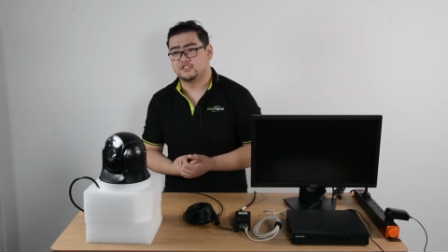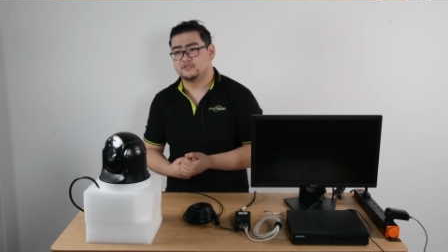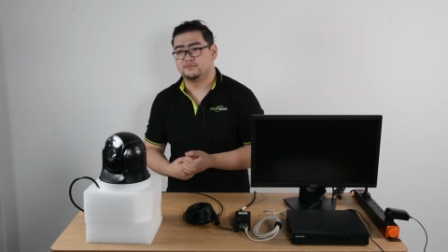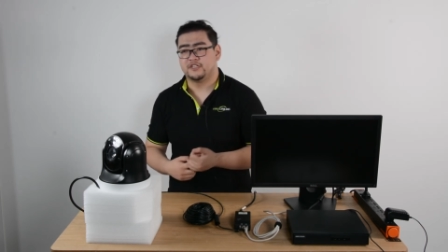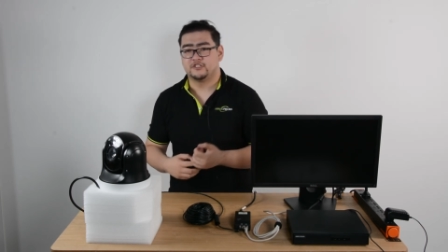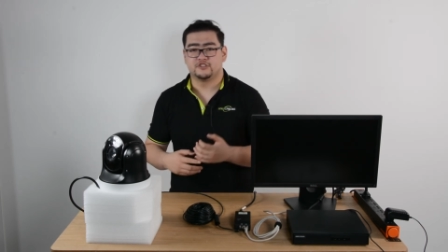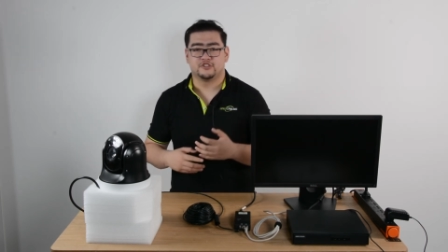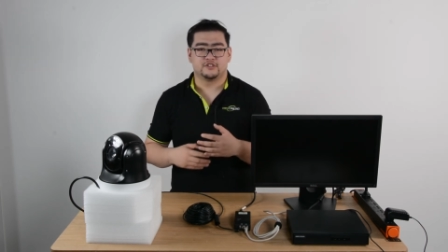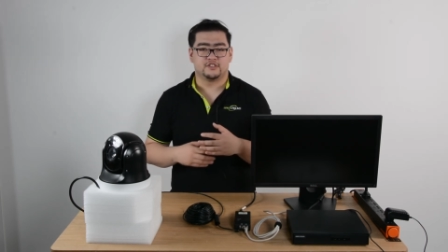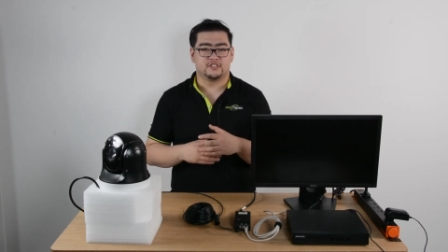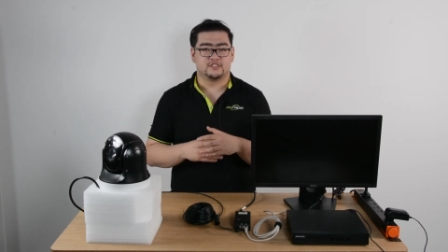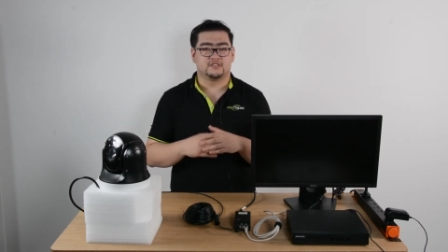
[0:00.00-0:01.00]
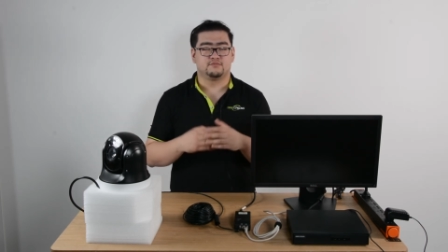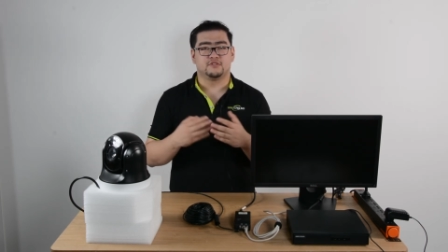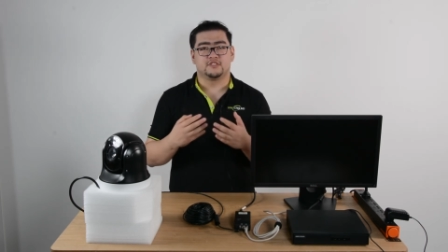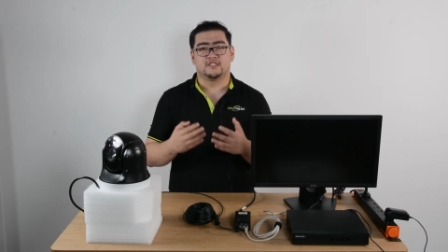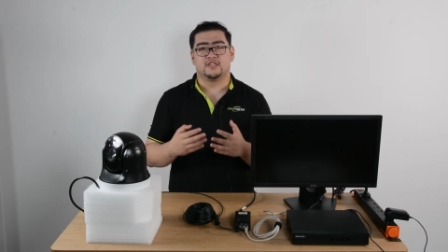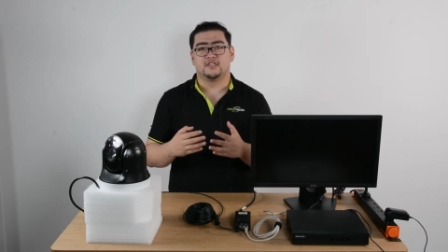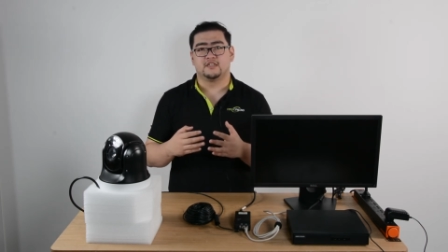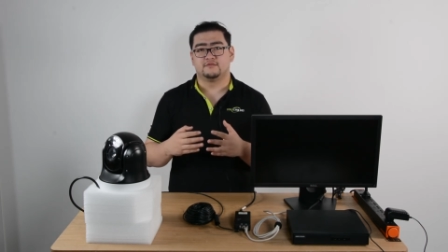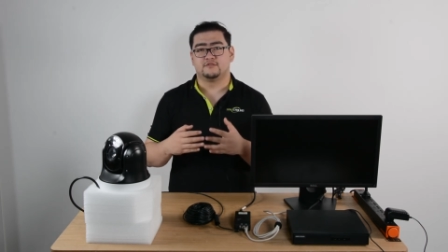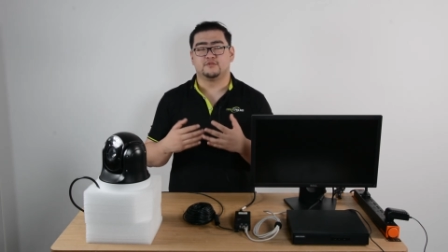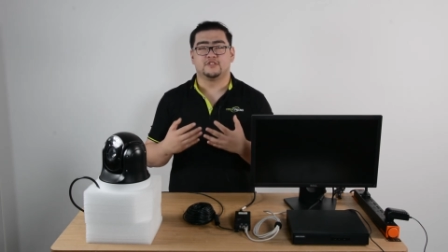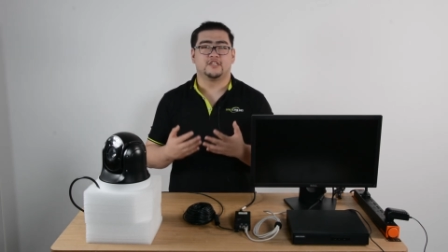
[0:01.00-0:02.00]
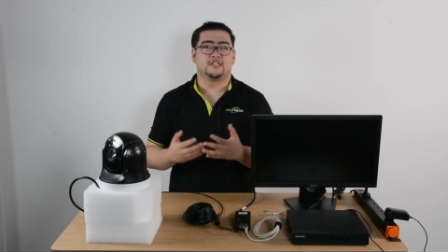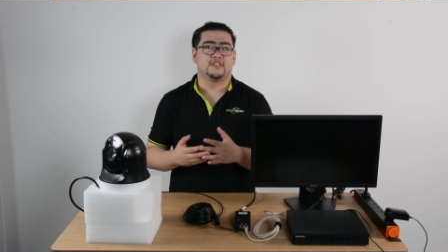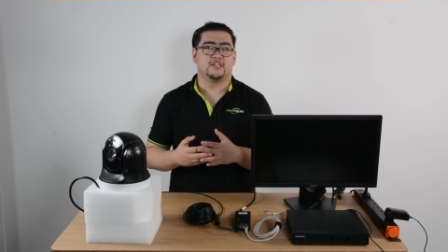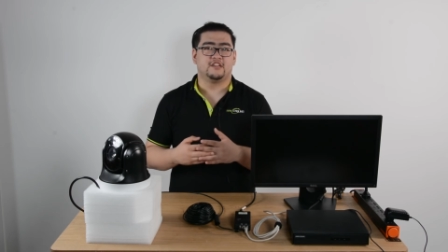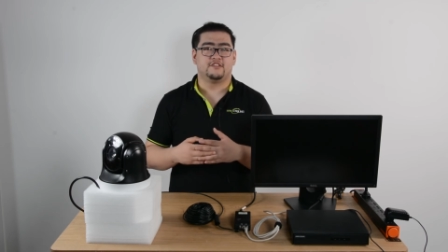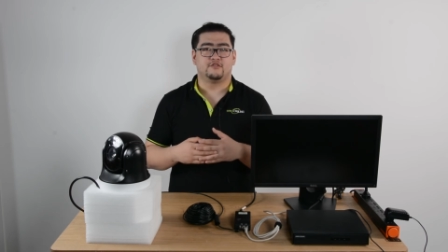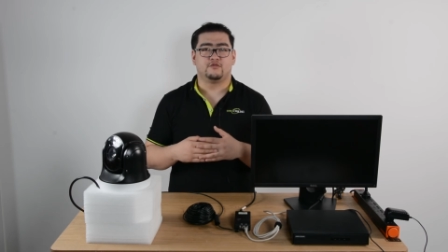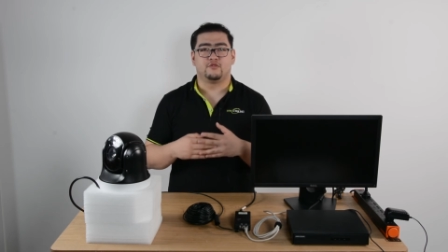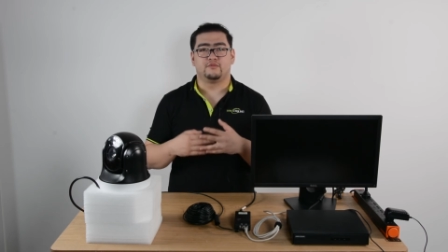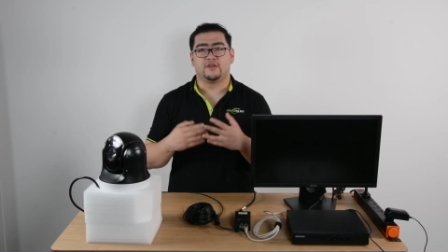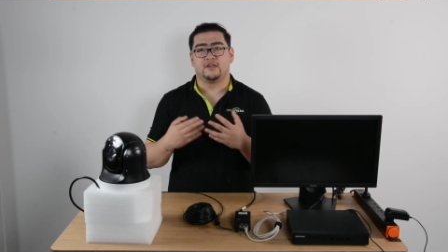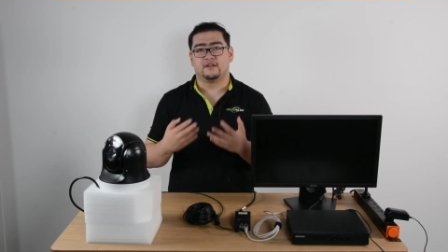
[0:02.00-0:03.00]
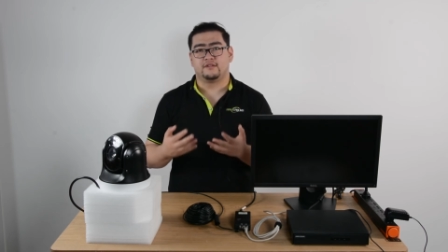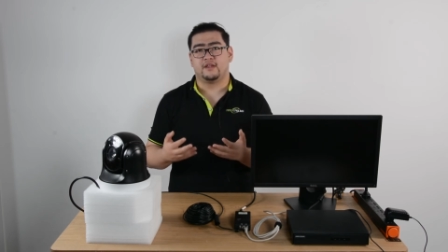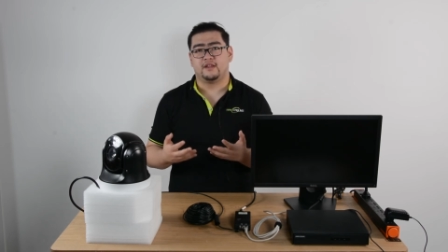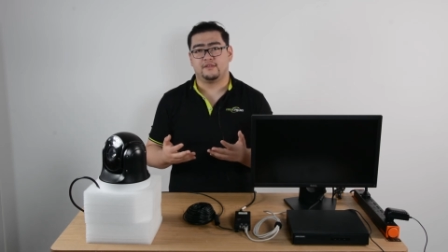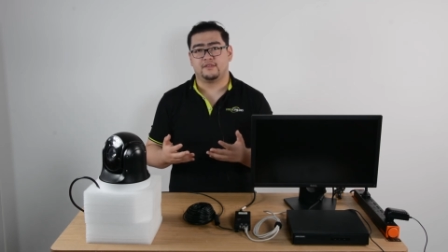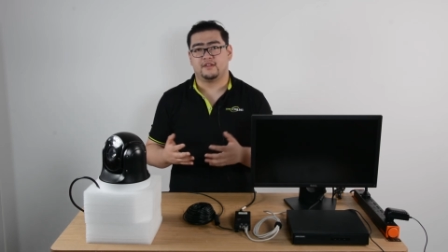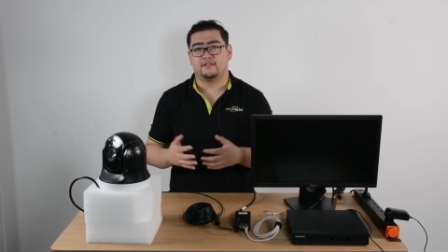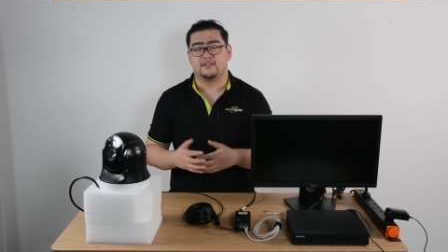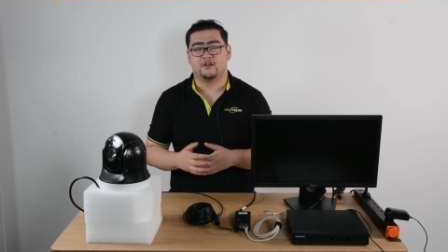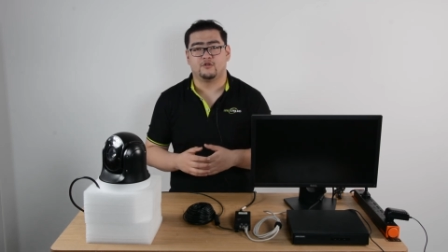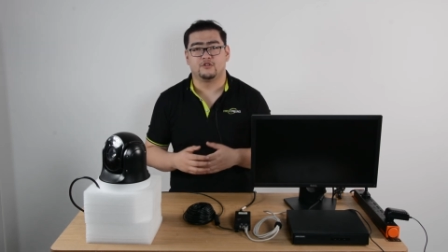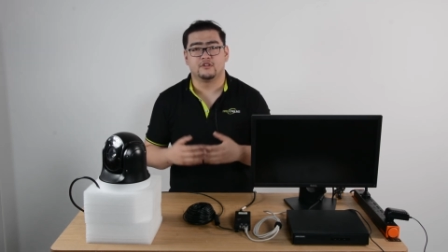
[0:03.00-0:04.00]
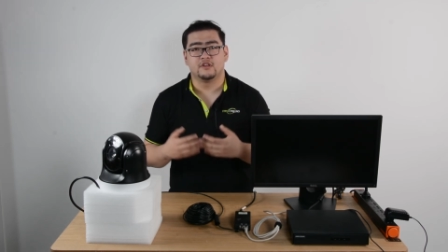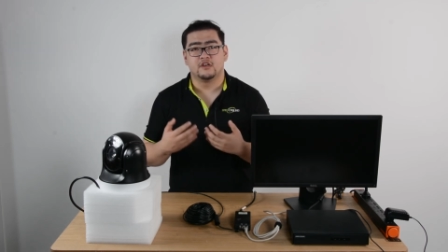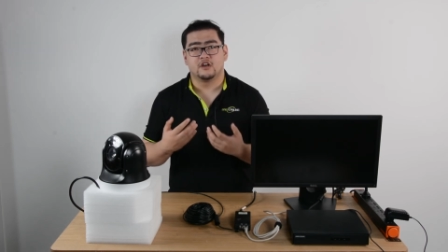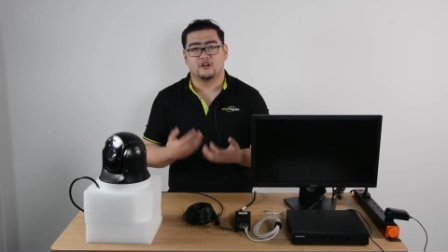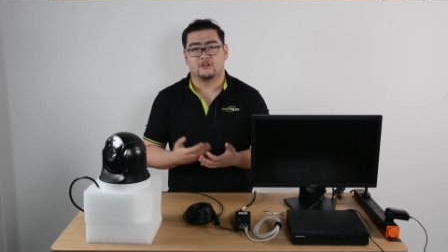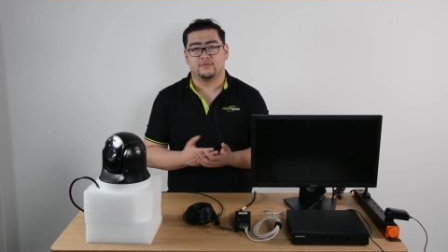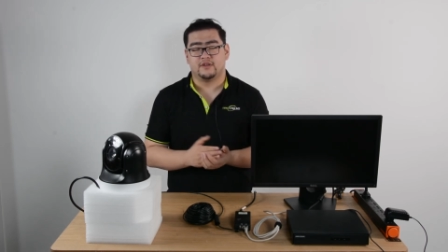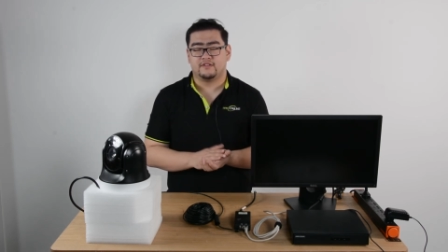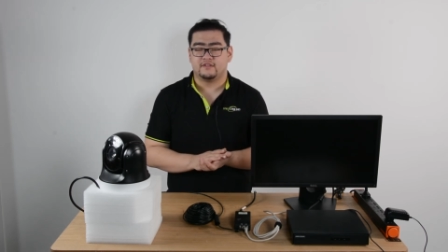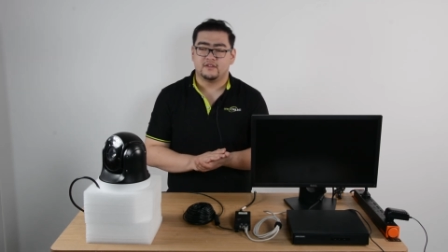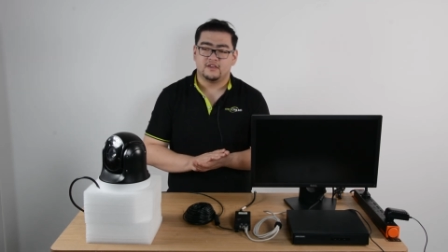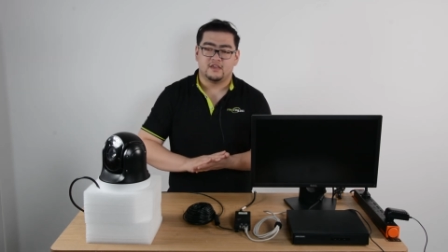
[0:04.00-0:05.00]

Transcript: Just make sure it's, prote it's protected. There won't be anything that would harm it.